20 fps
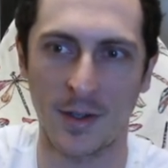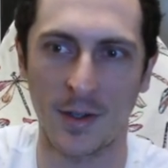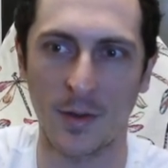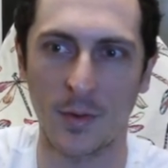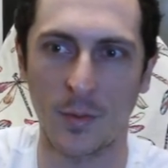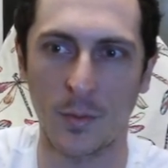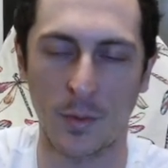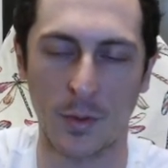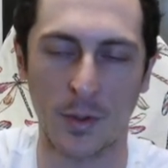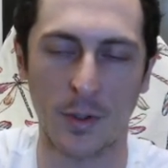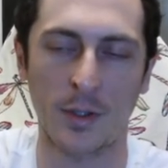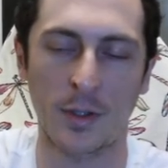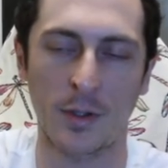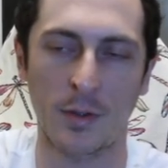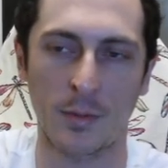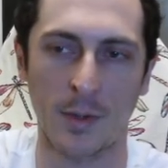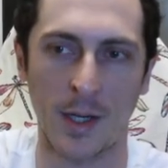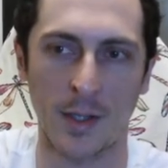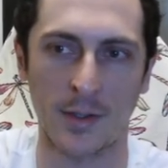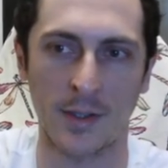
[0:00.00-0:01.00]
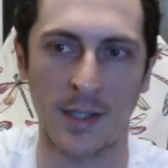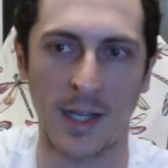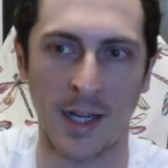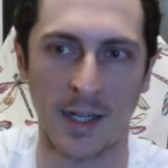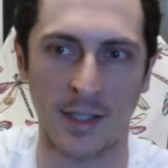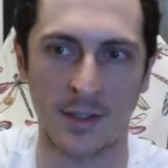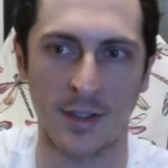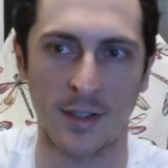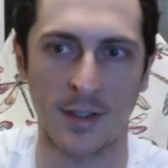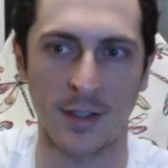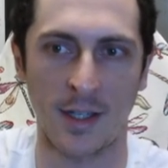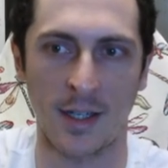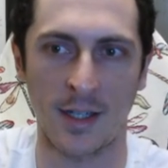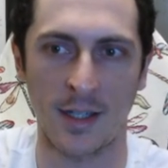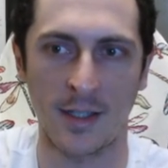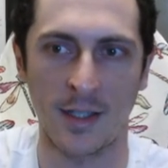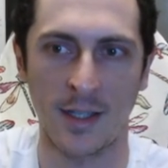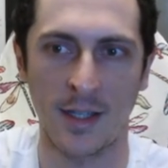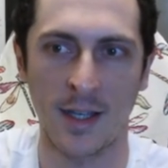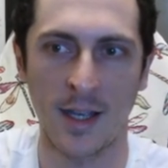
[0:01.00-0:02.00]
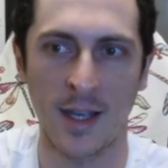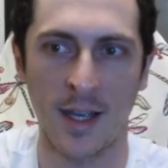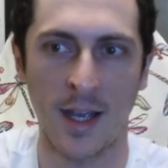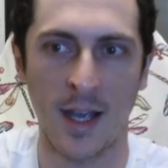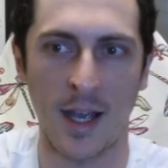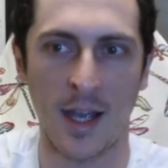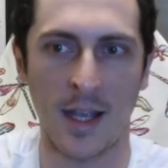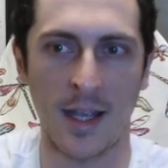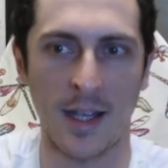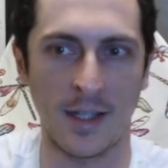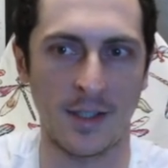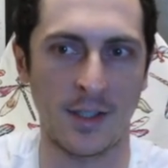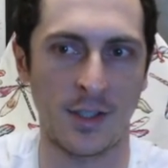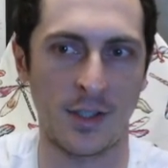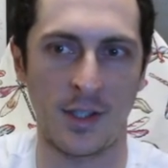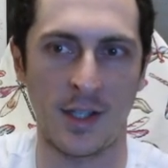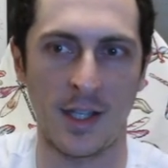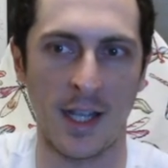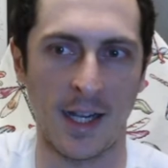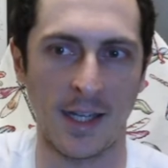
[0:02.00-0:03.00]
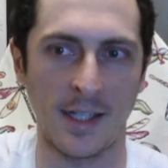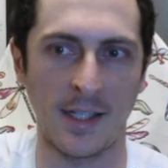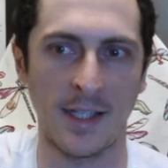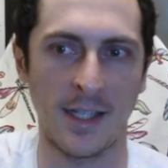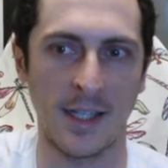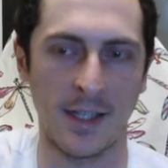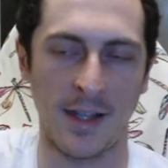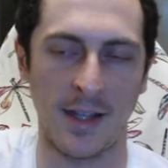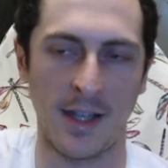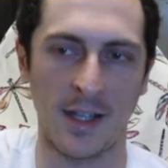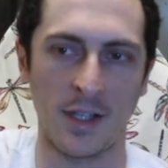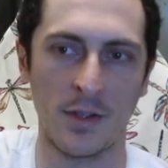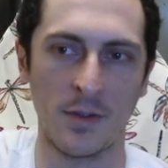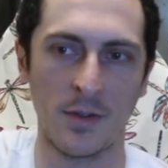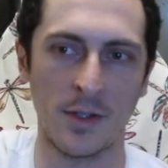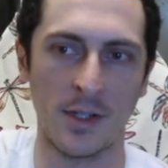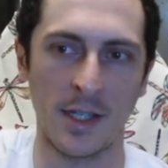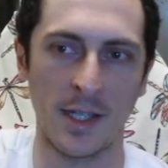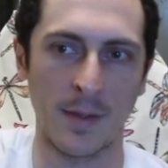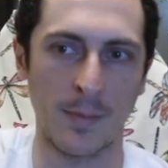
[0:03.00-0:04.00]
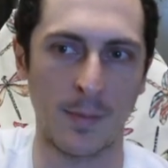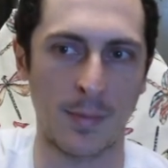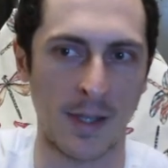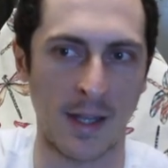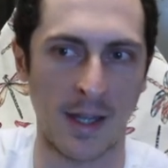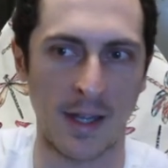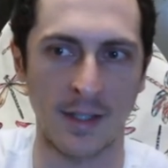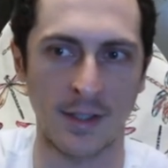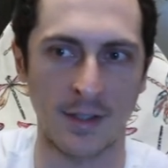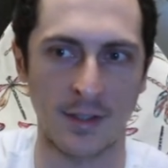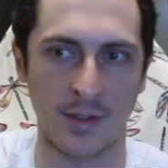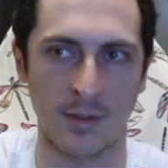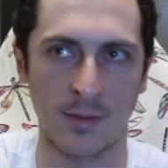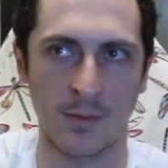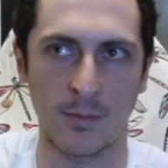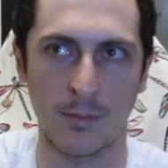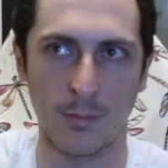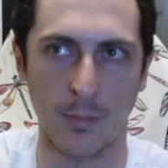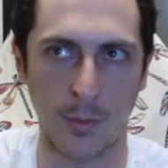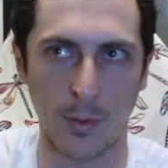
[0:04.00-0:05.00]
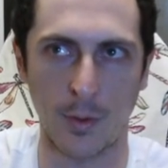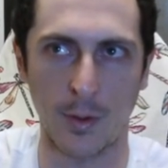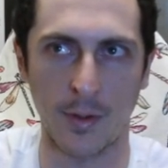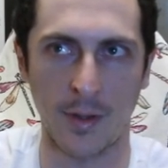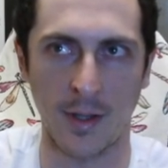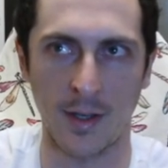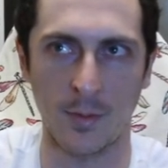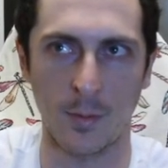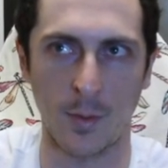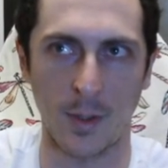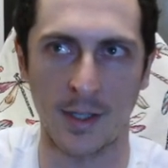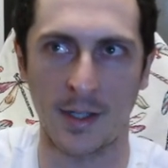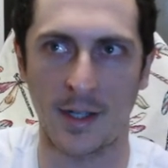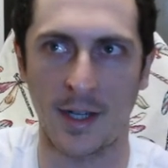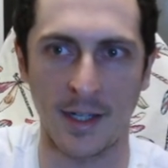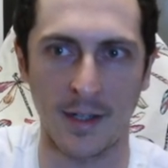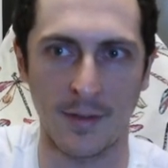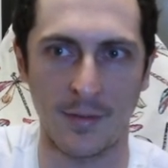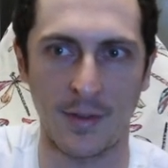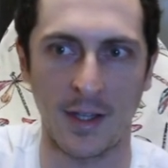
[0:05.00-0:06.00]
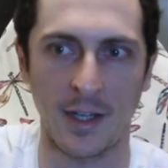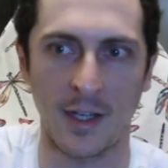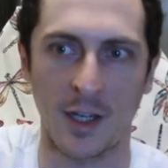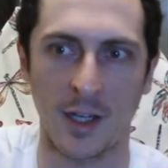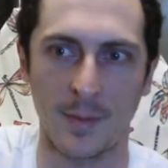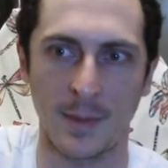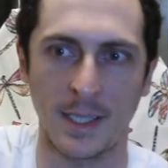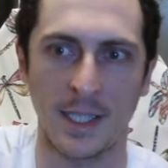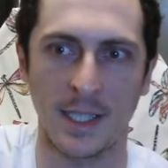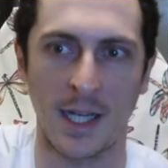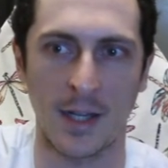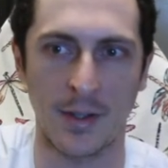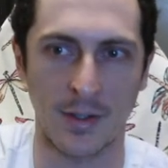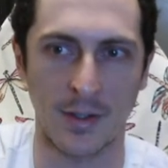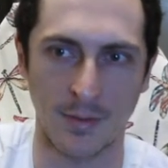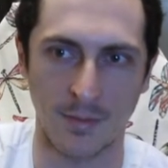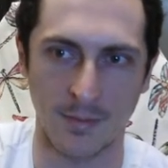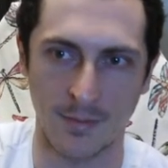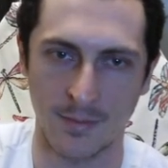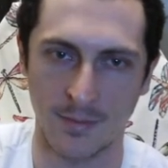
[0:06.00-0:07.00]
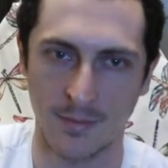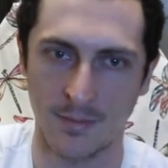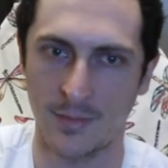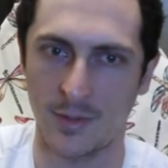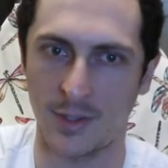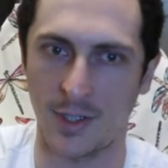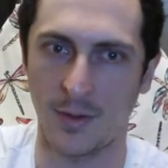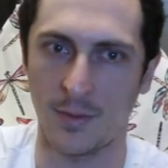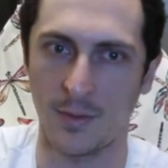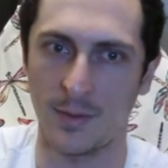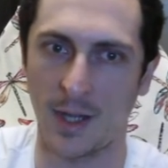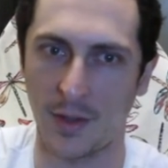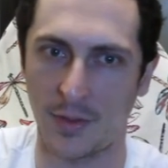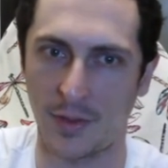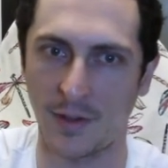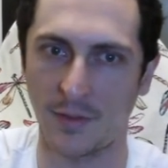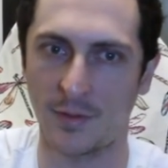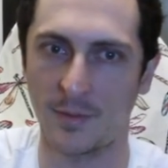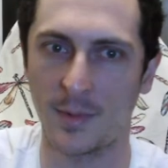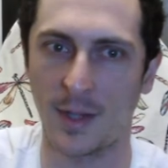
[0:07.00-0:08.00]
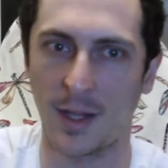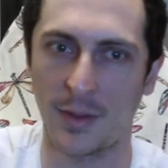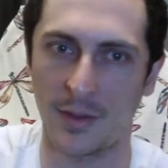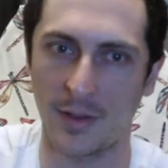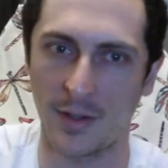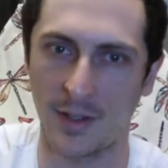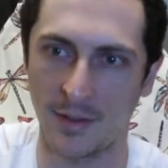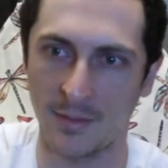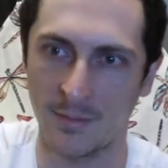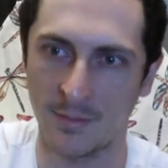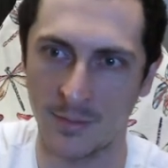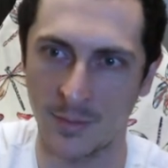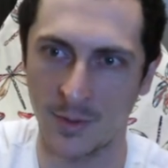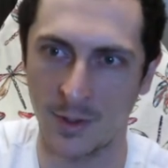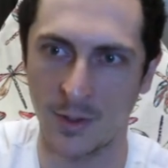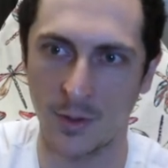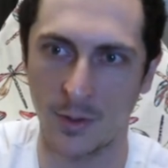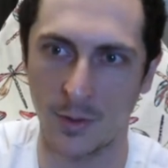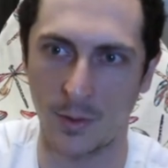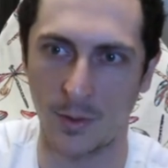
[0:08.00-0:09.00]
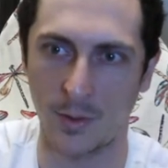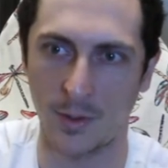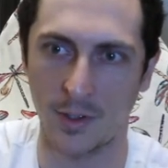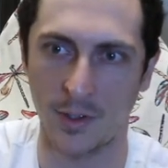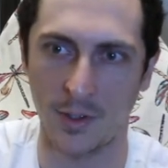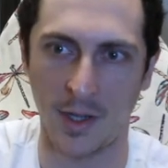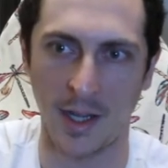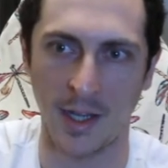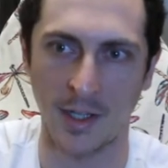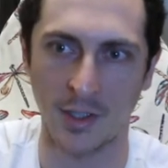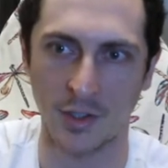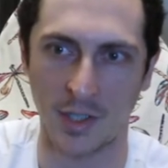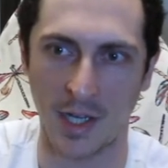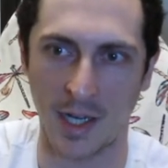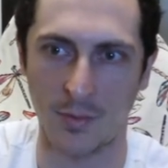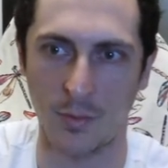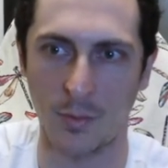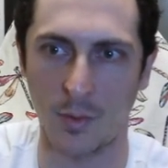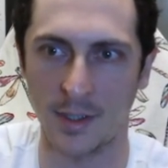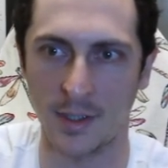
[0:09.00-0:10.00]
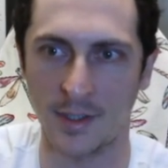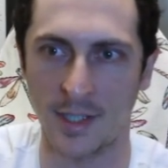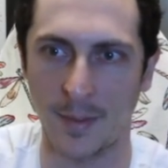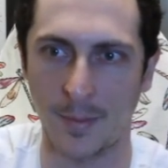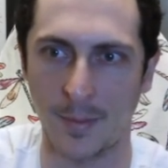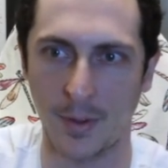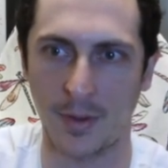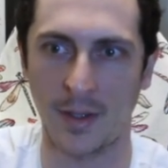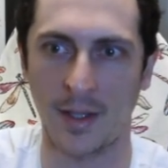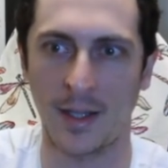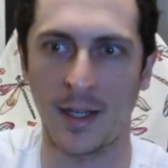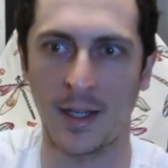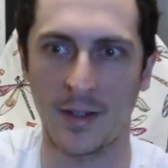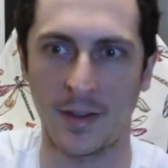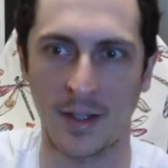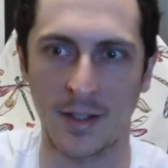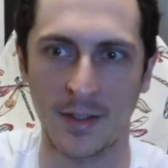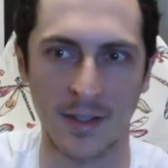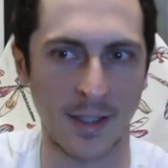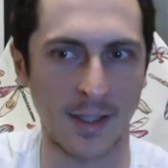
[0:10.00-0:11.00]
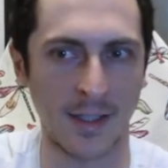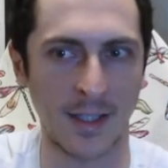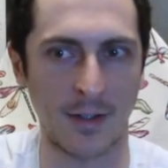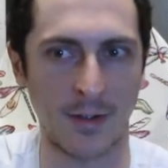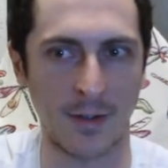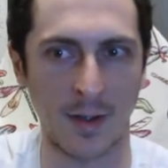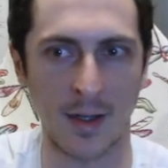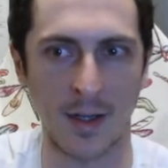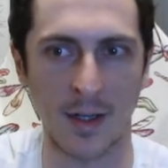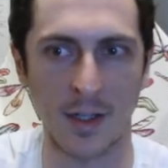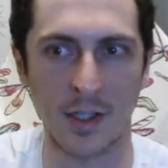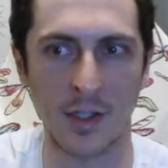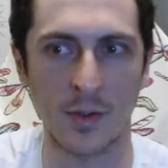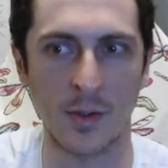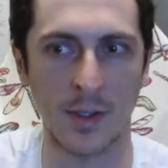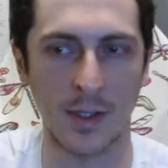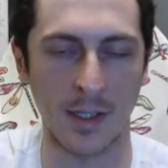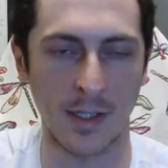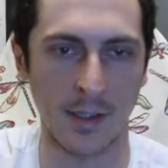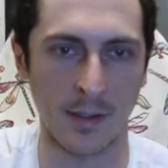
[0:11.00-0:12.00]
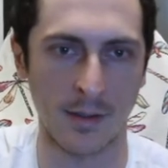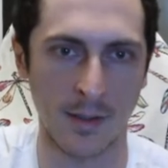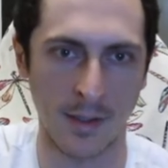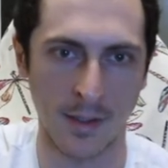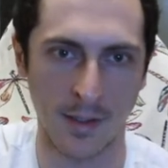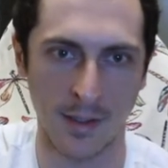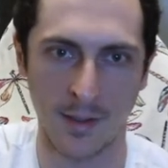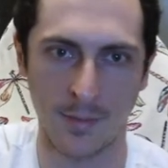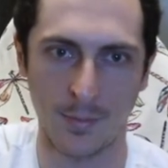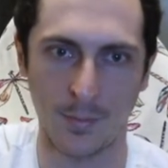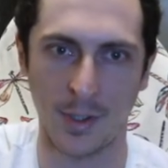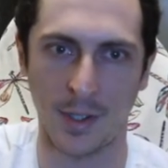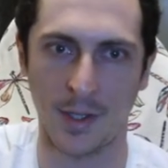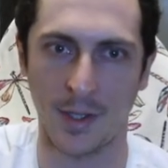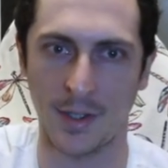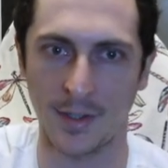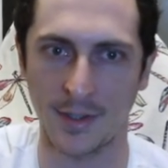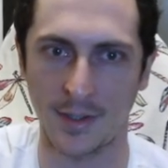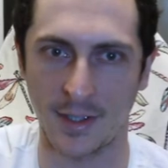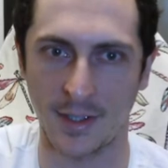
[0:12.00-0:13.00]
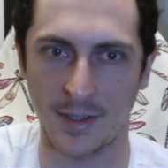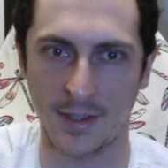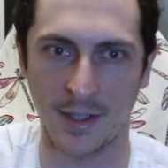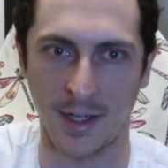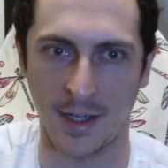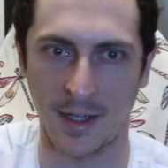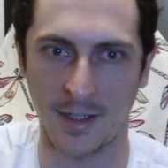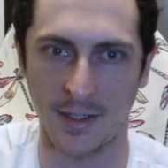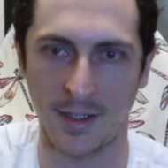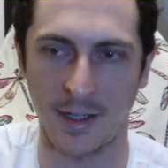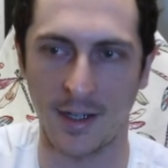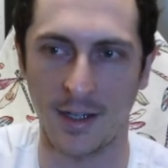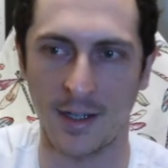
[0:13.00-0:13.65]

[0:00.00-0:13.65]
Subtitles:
worked throughout the text a lot. It's the idea that unity implies more than one kind of thing coming together. So nothing from nothing, or you can't just have one type of thing and then declare it a unity, because it's not